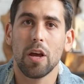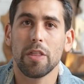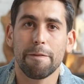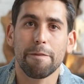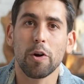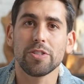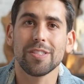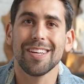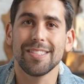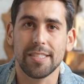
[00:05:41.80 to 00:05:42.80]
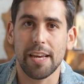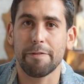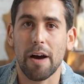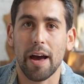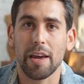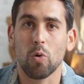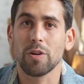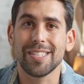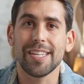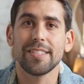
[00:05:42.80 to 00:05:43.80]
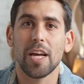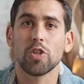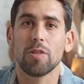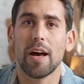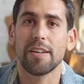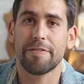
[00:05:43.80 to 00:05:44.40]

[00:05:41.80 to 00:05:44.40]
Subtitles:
The first is DeFi, or Decentralized